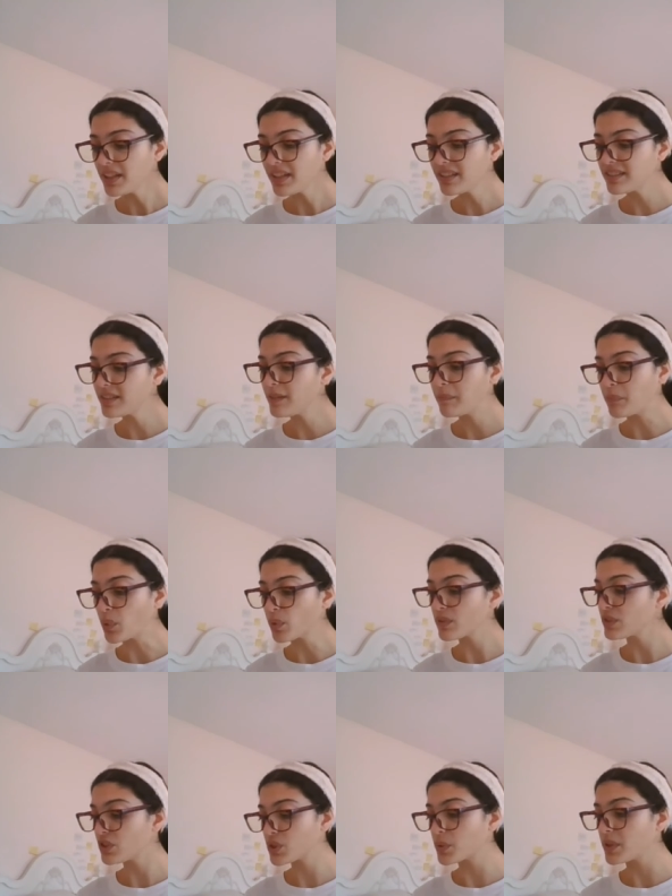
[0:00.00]
is an
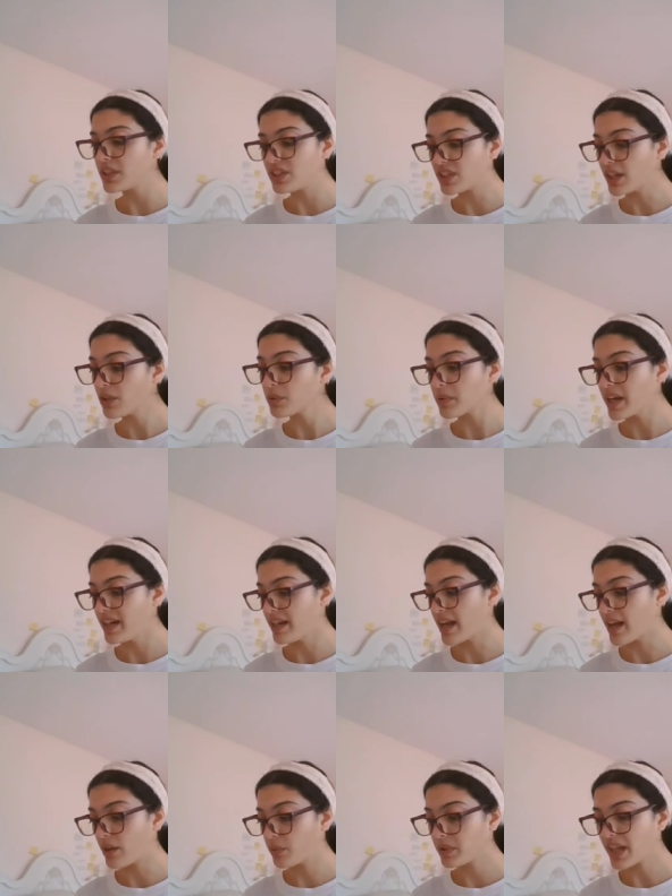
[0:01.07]
important story to tell right
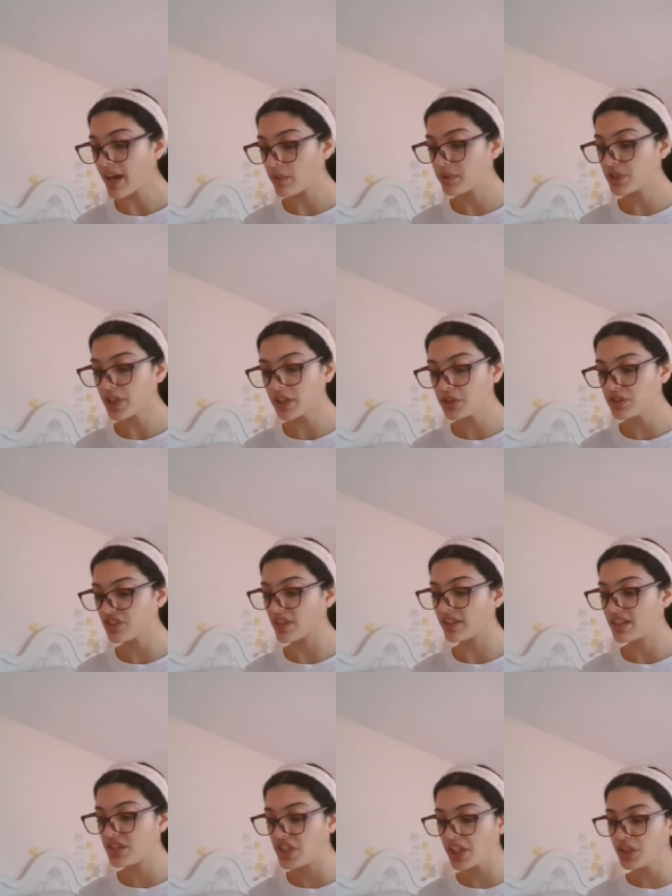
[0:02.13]
now with how it touches
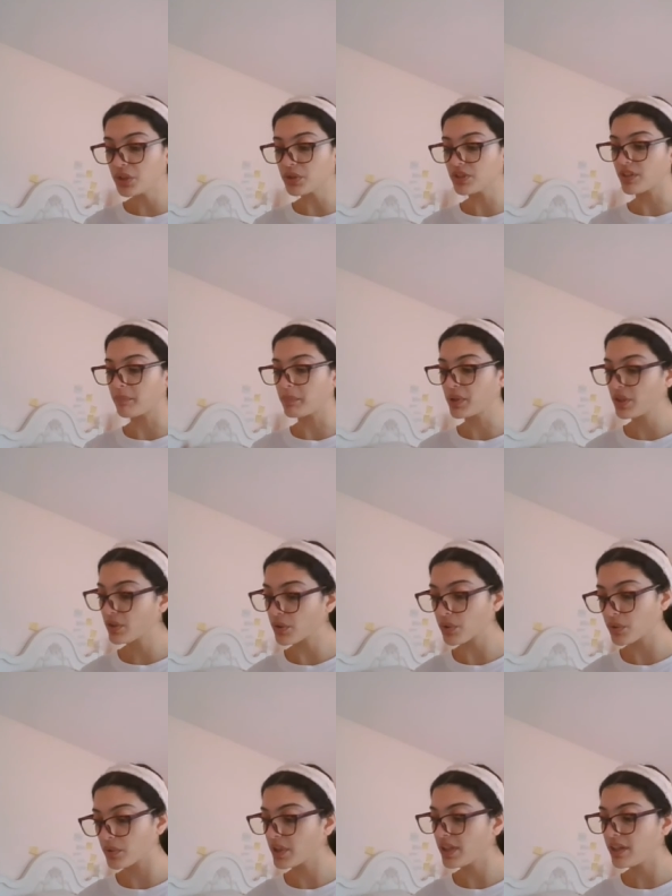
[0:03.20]
on the dangers of political
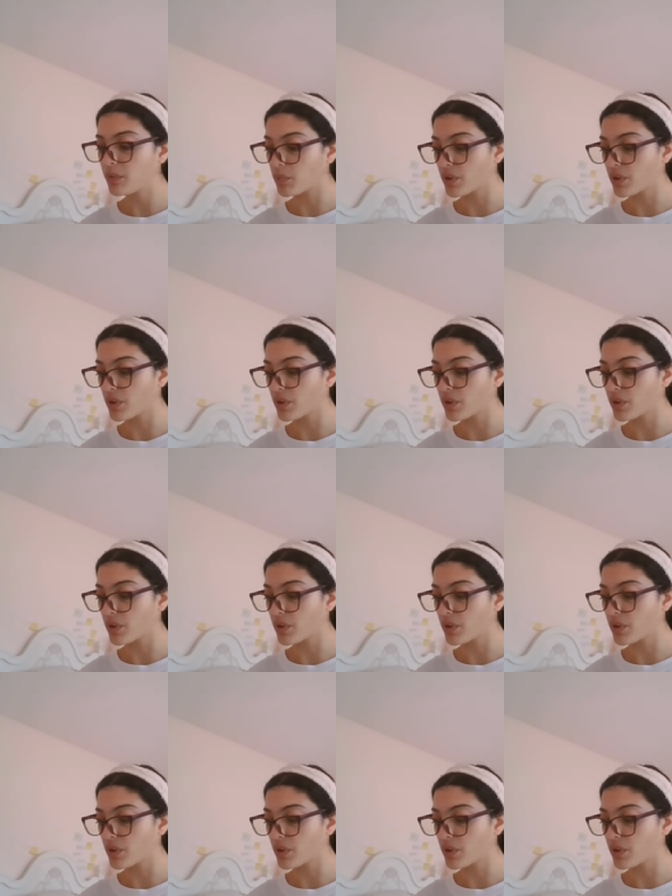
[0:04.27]
greed,